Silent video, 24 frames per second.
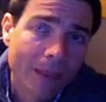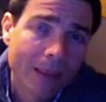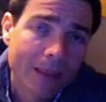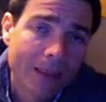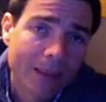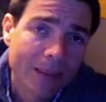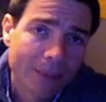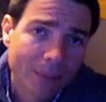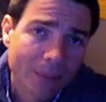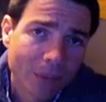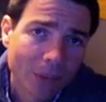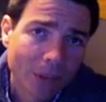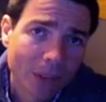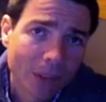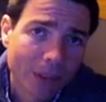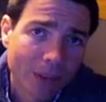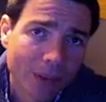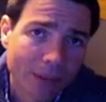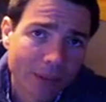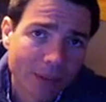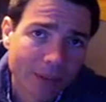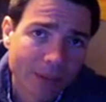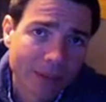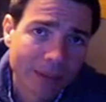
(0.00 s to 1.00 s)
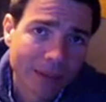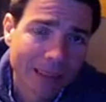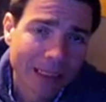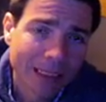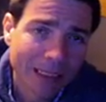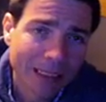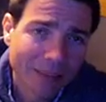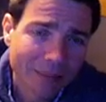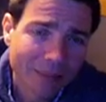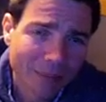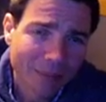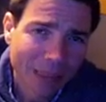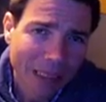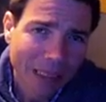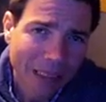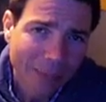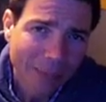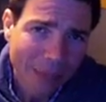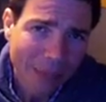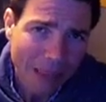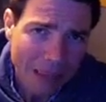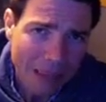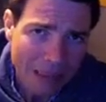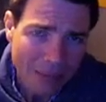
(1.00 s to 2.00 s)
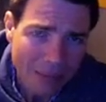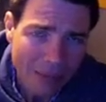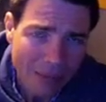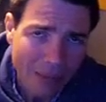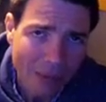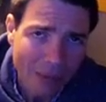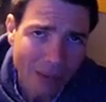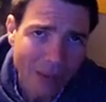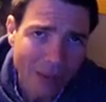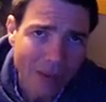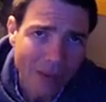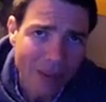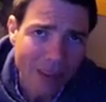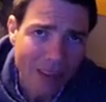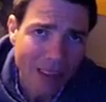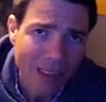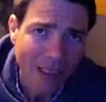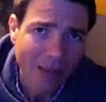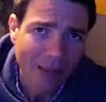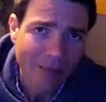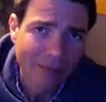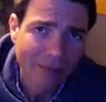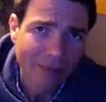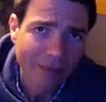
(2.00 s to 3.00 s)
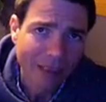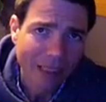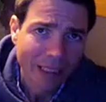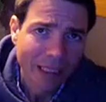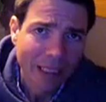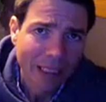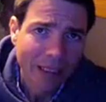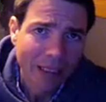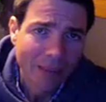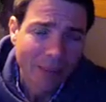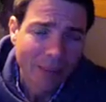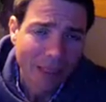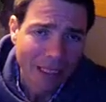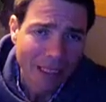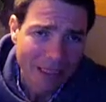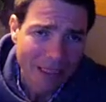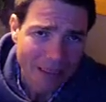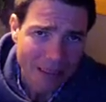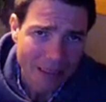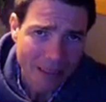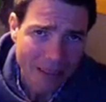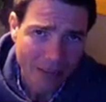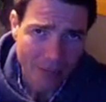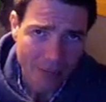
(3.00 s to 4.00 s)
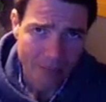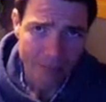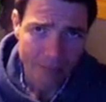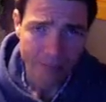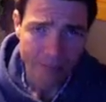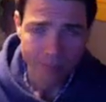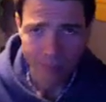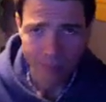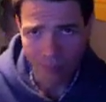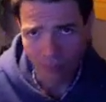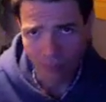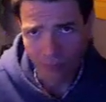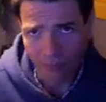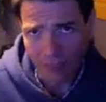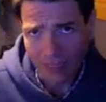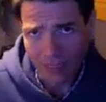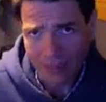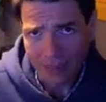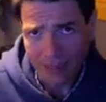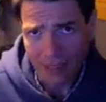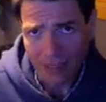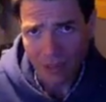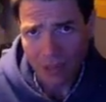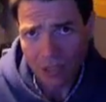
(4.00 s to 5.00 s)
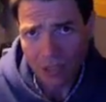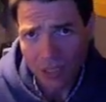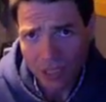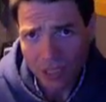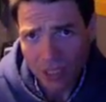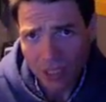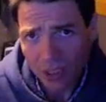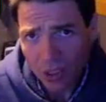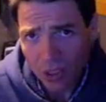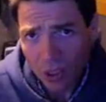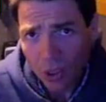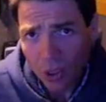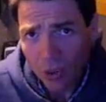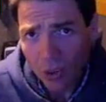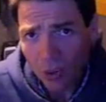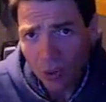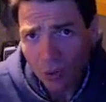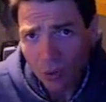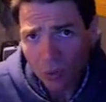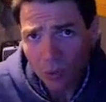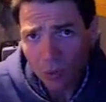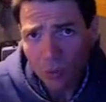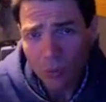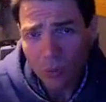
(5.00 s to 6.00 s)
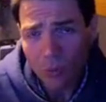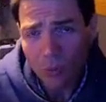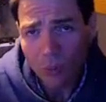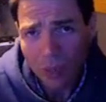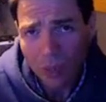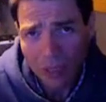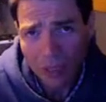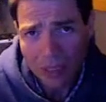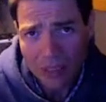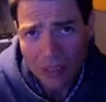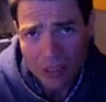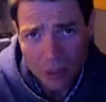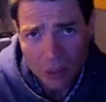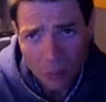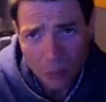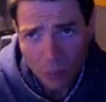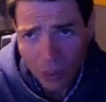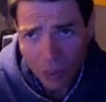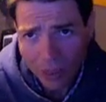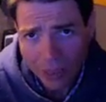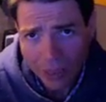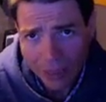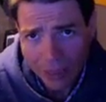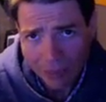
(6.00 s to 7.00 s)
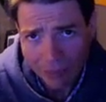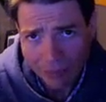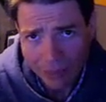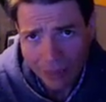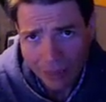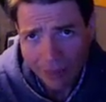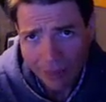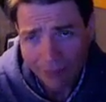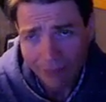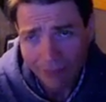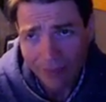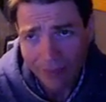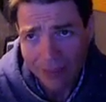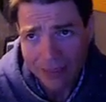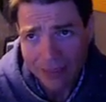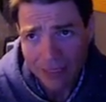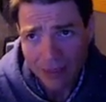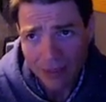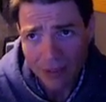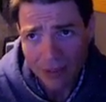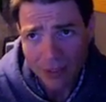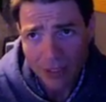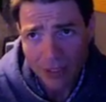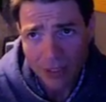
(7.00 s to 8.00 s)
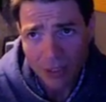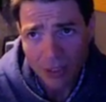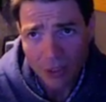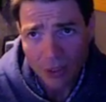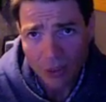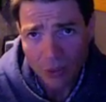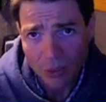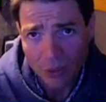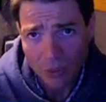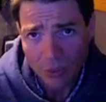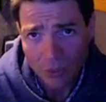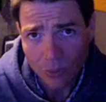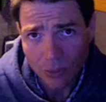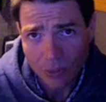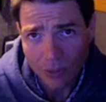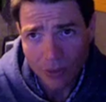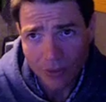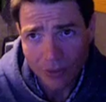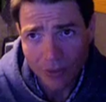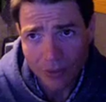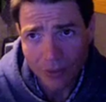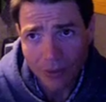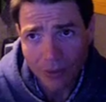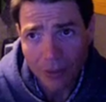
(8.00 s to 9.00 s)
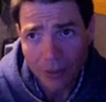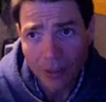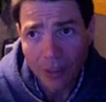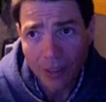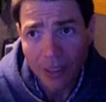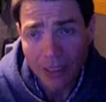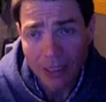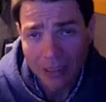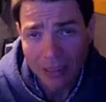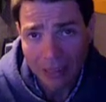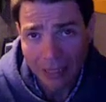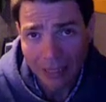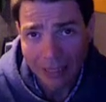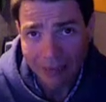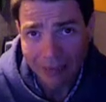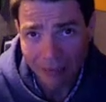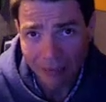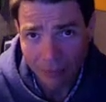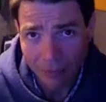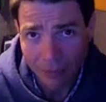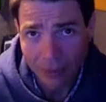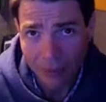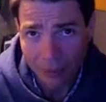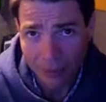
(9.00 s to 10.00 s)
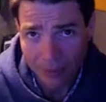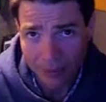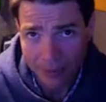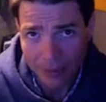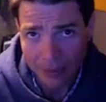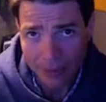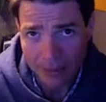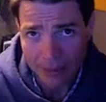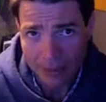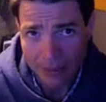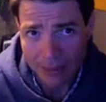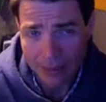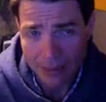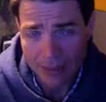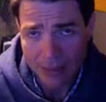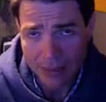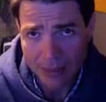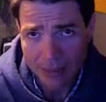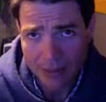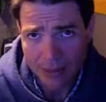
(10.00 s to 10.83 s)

It's important. Become intimate with yourself, because that's how you're going to know what it is you want out of life. That's how you're going to know what your life purpose is.